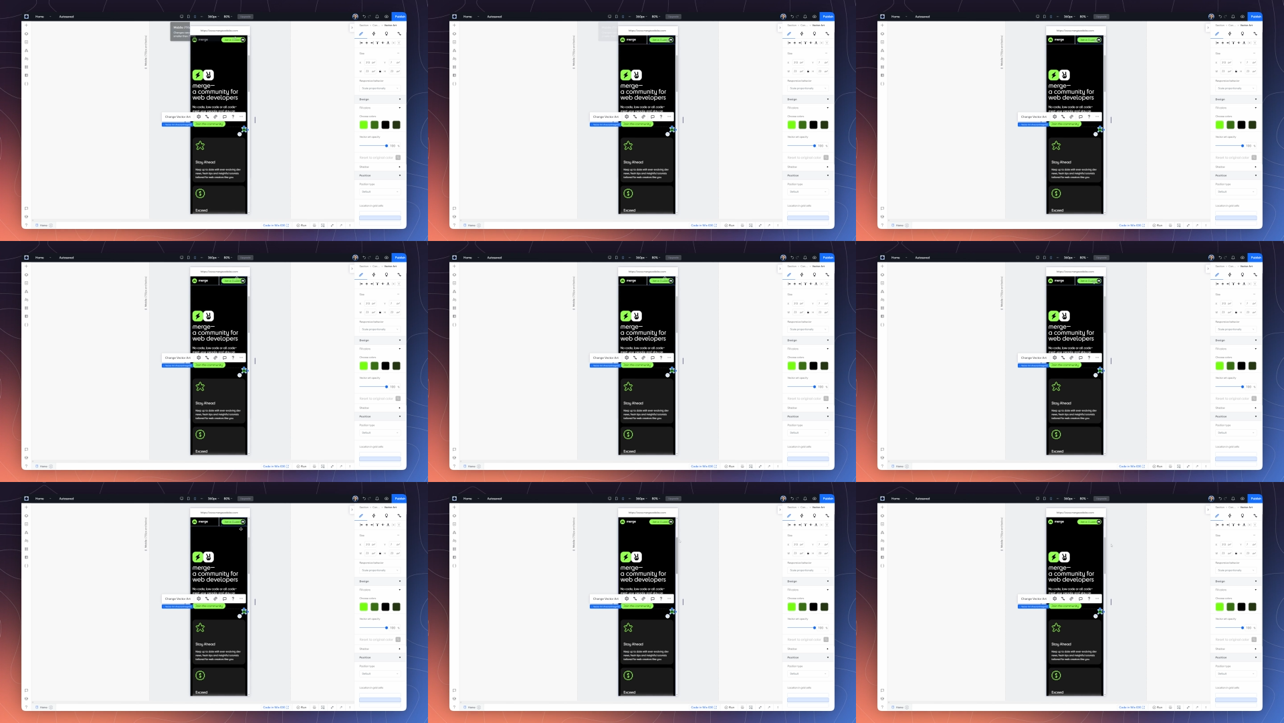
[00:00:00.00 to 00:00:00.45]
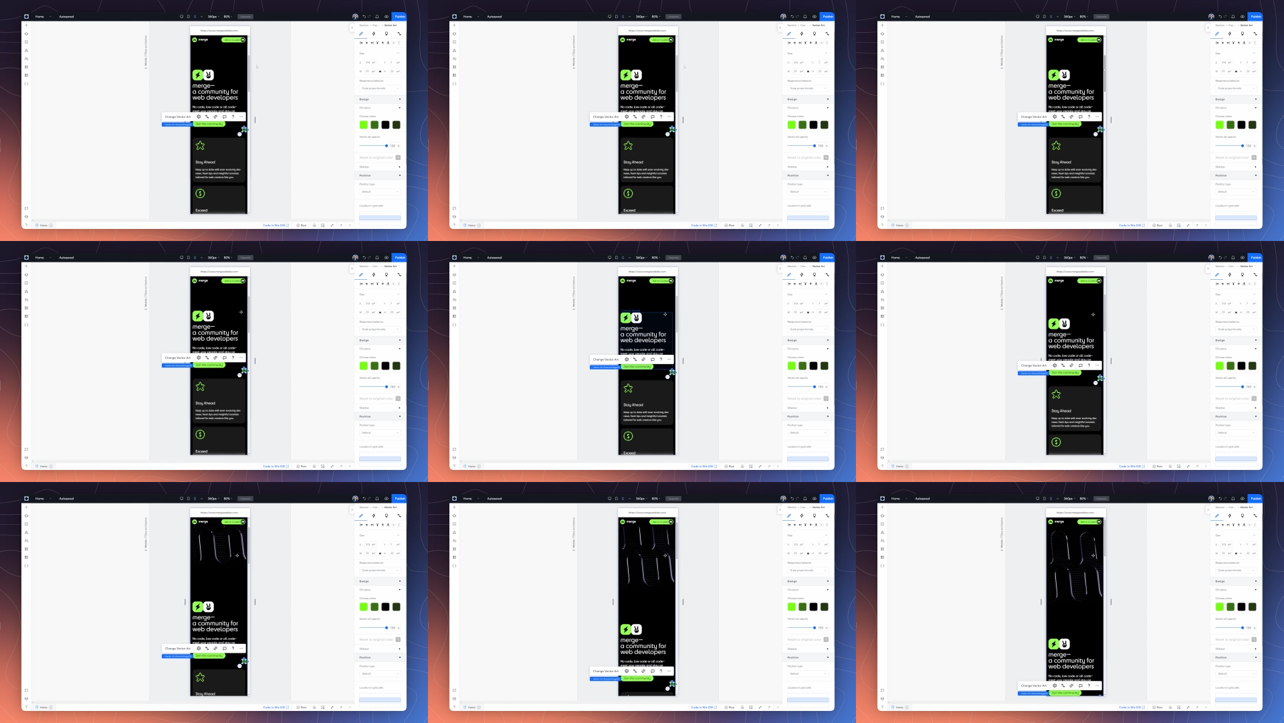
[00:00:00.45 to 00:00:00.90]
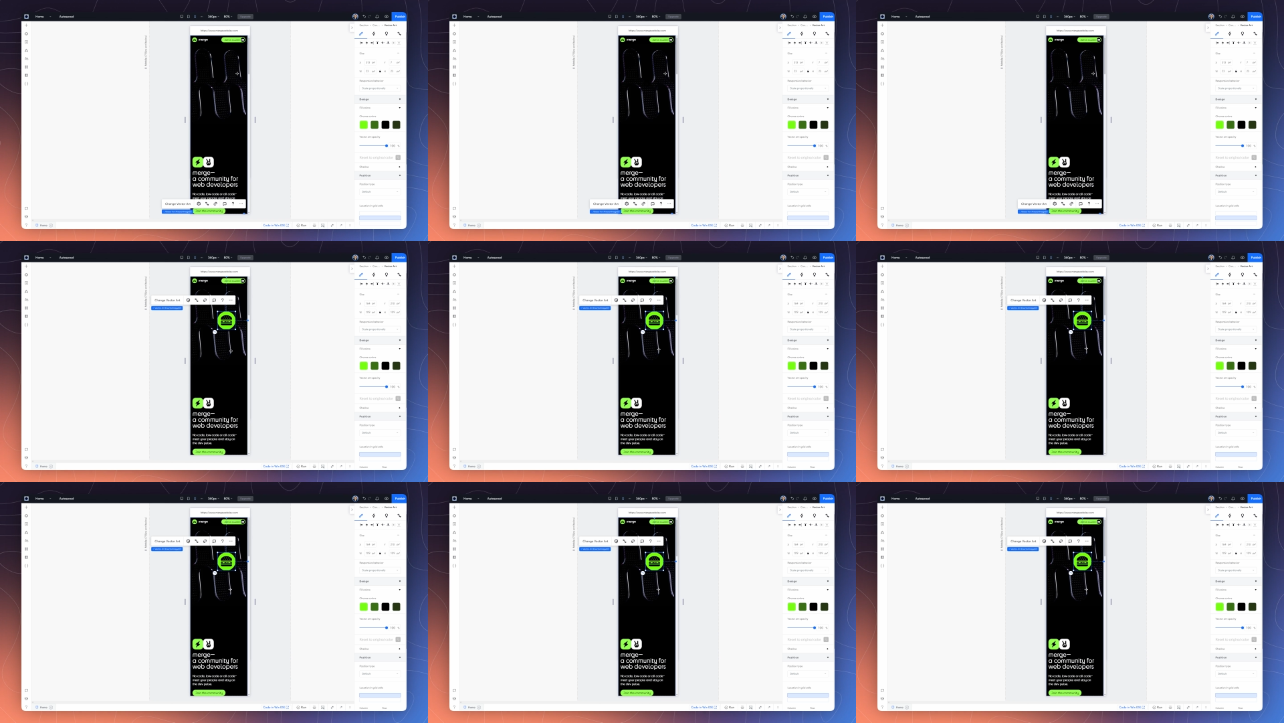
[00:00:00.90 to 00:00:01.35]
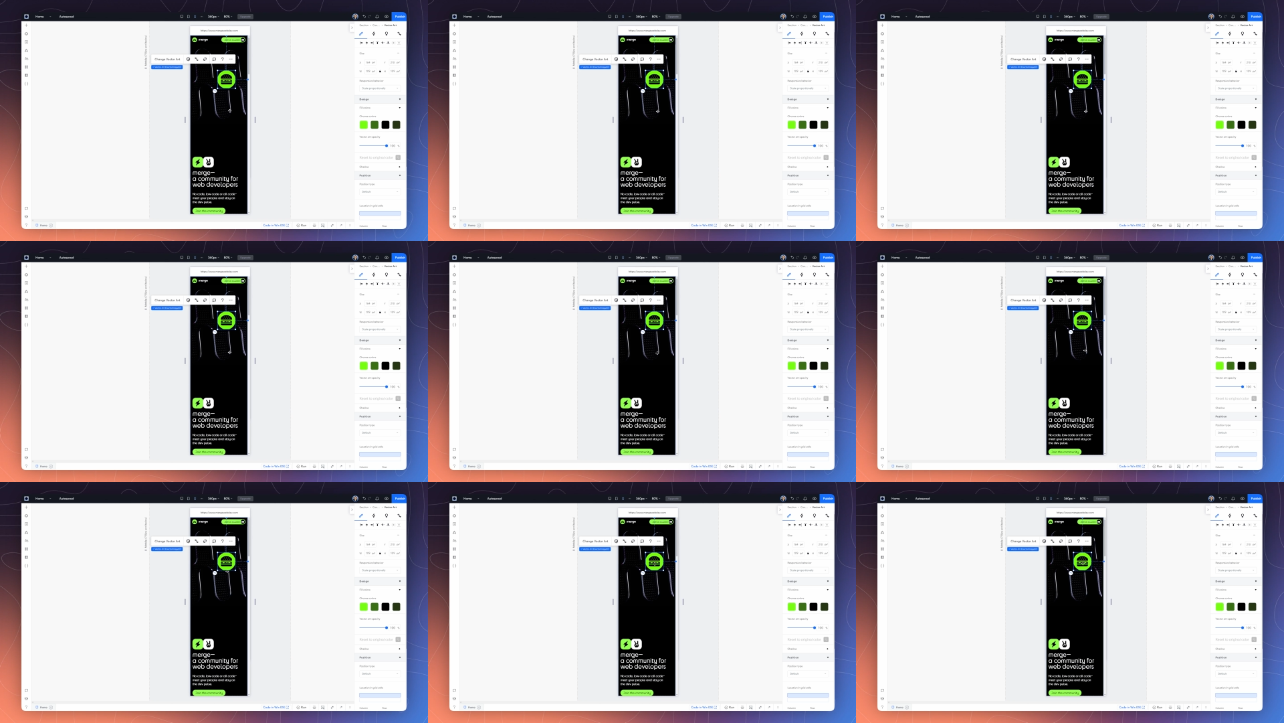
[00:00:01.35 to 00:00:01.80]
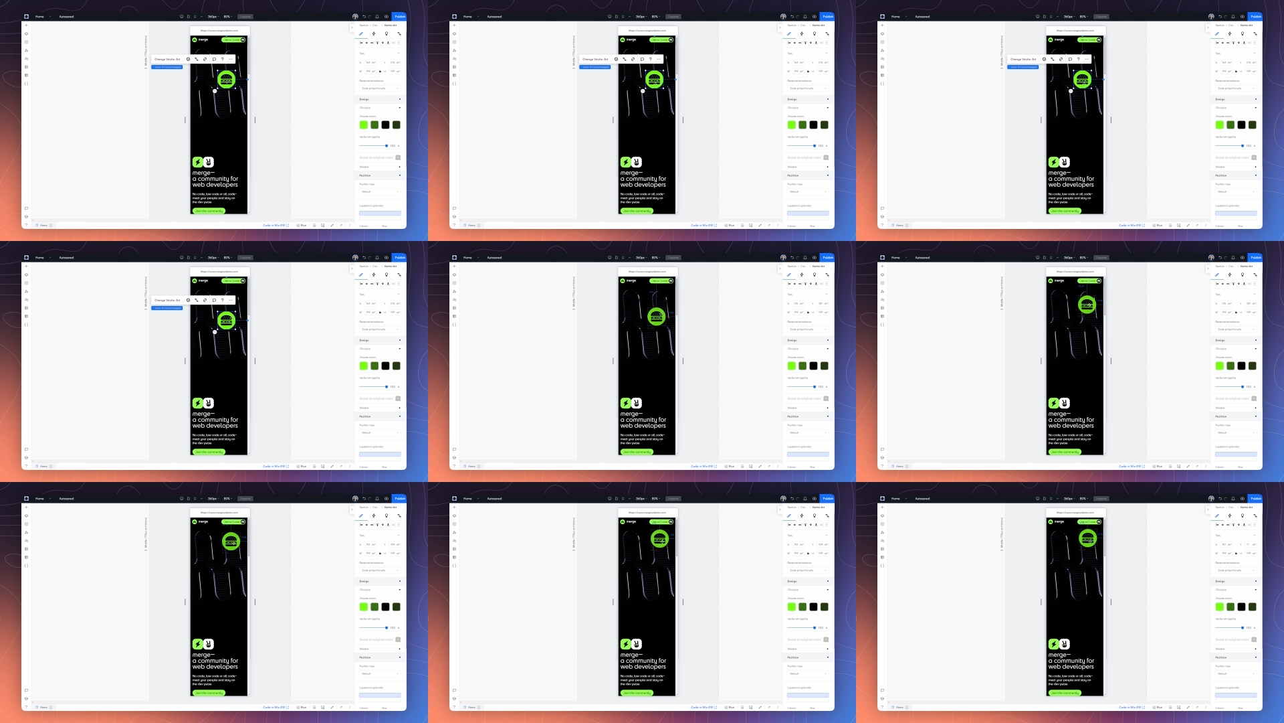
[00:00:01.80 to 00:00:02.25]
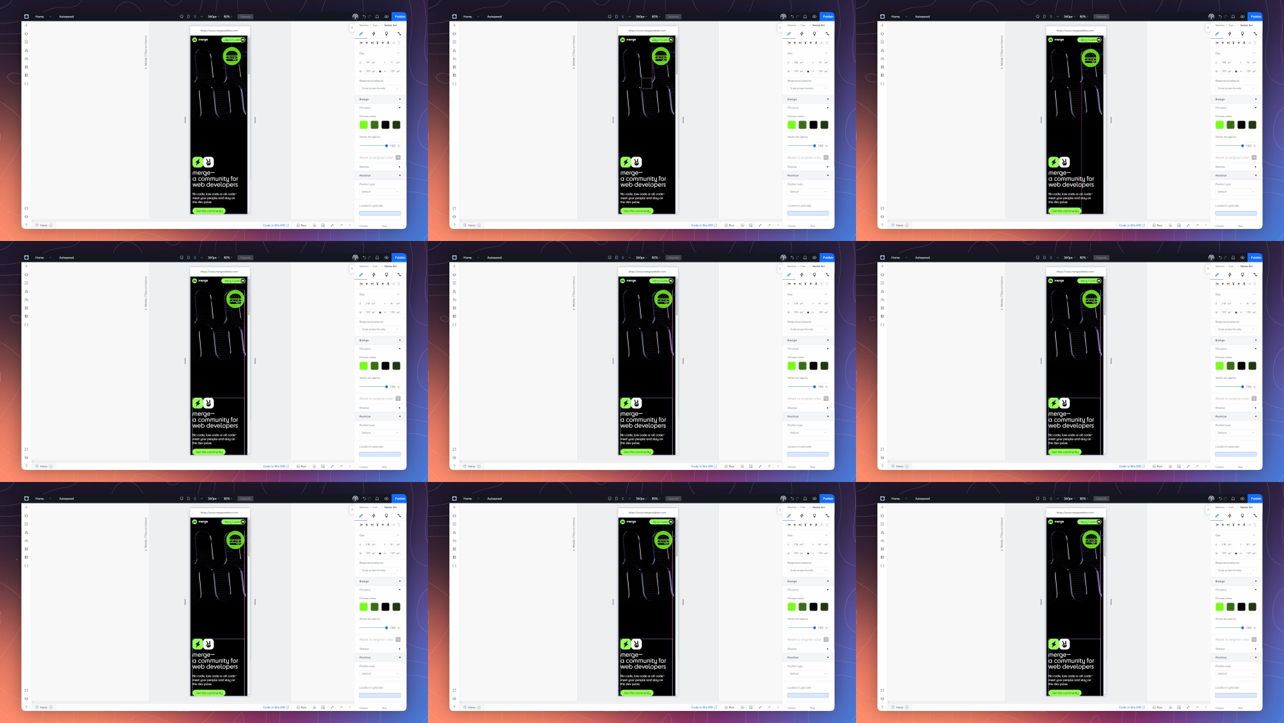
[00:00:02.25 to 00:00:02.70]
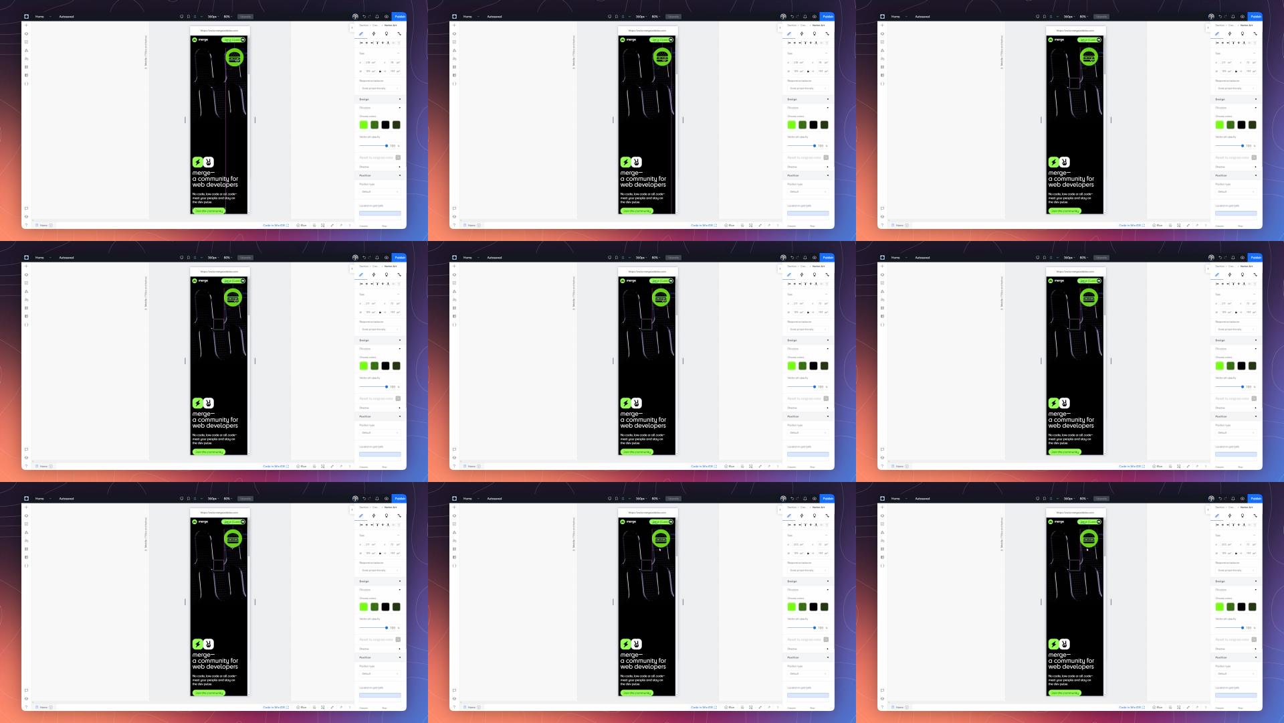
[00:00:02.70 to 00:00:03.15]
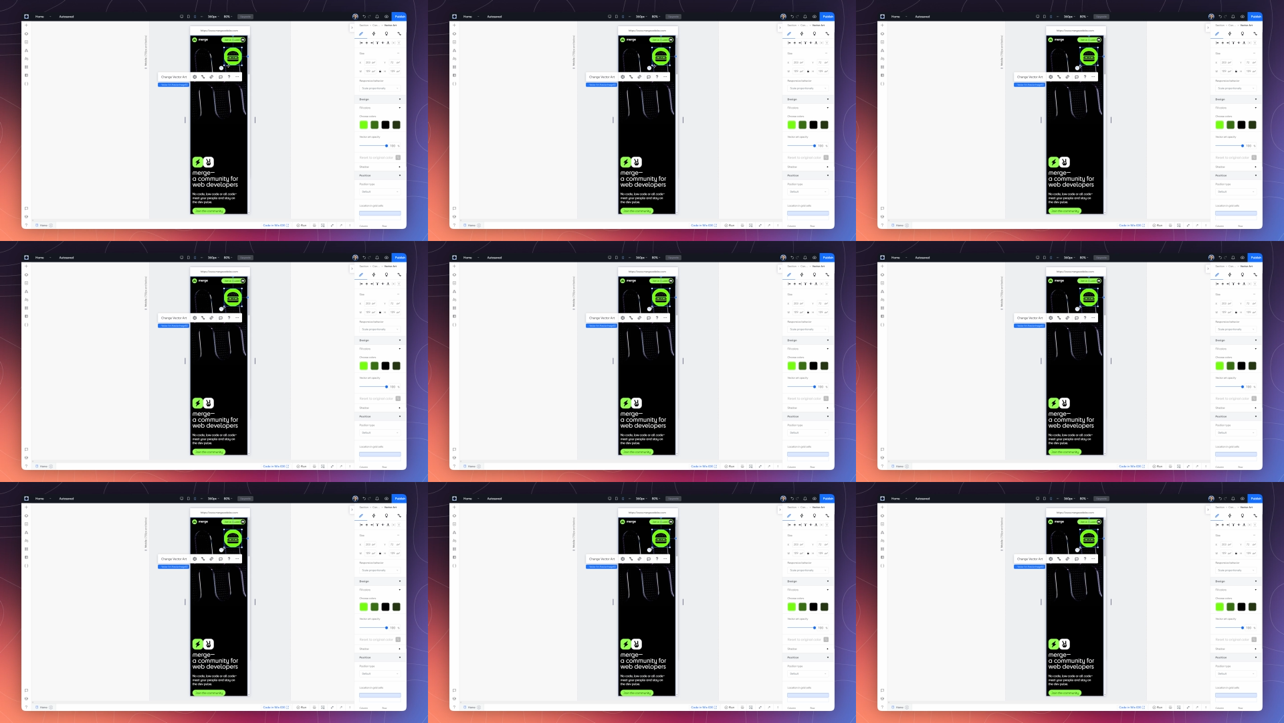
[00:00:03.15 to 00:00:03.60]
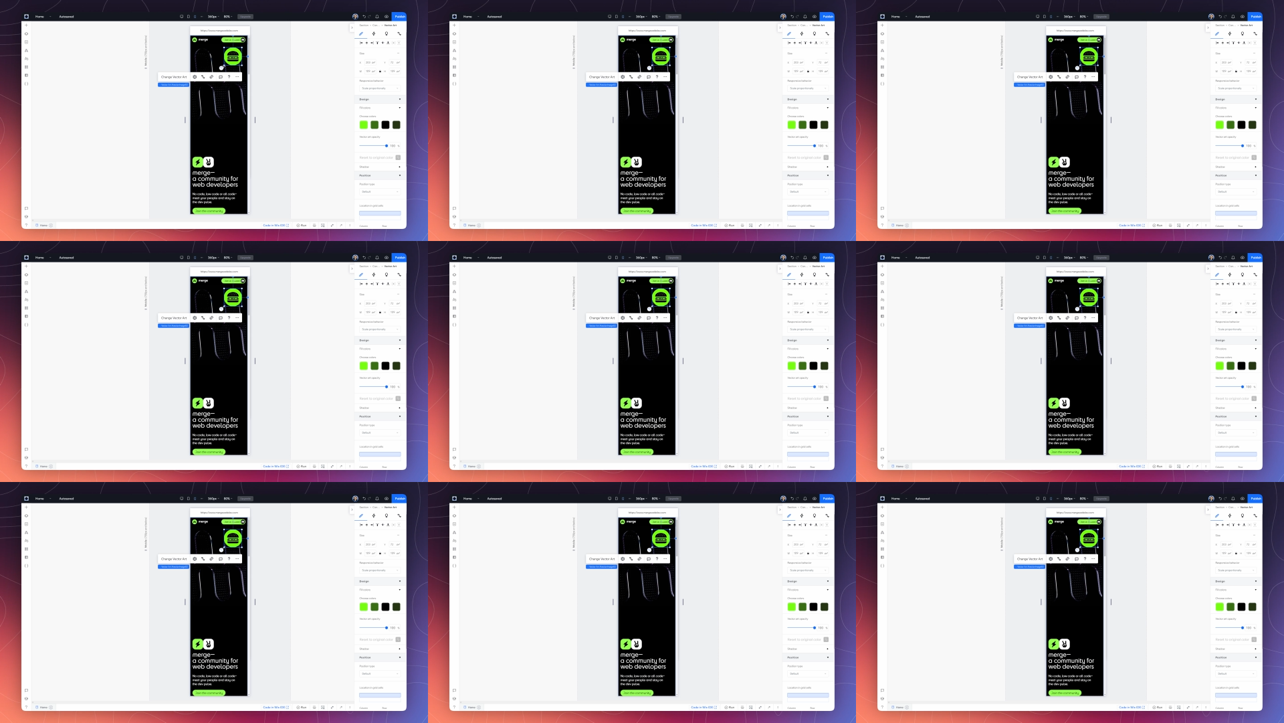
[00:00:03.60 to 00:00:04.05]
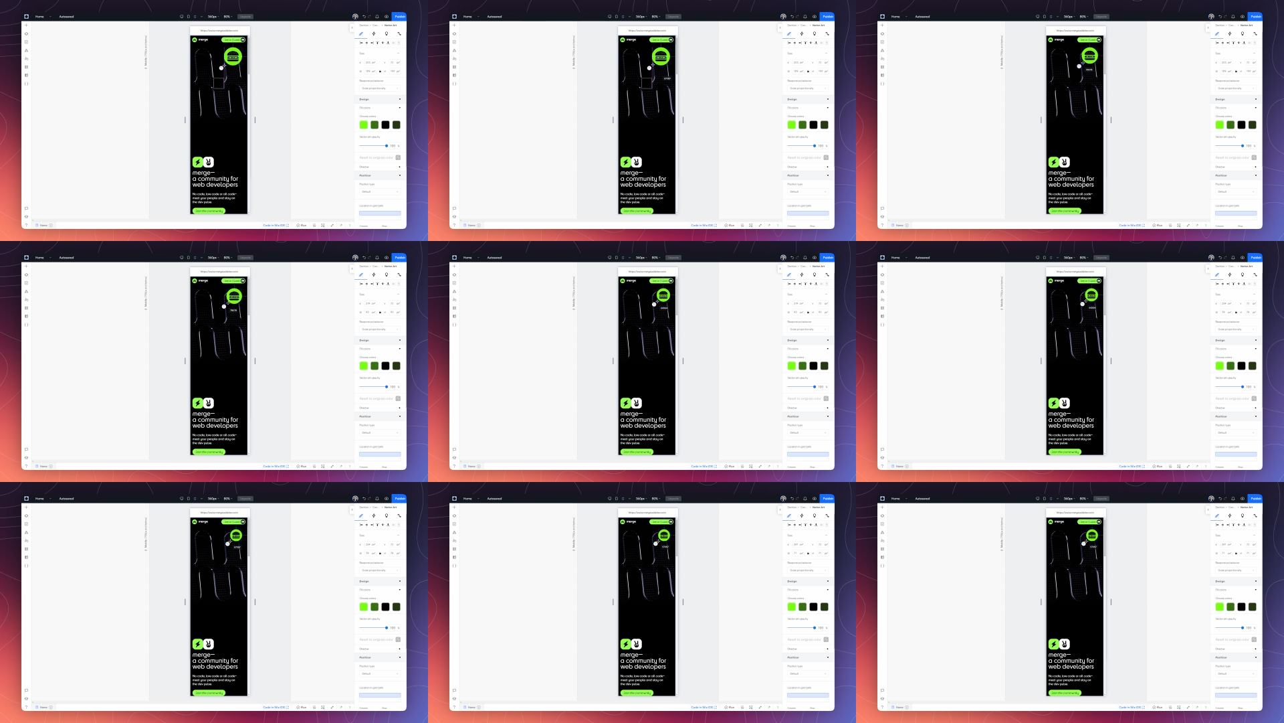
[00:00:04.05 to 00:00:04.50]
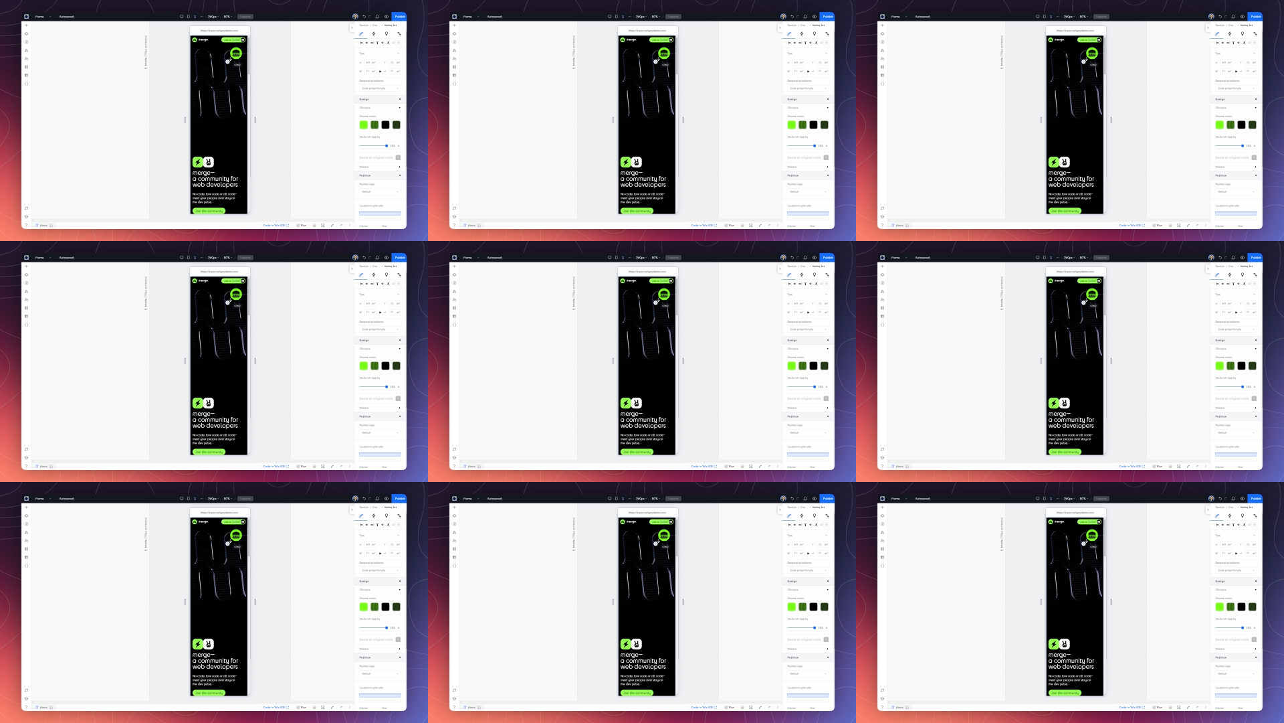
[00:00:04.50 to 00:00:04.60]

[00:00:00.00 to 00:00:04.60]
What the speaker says: [unreadable: no face in view]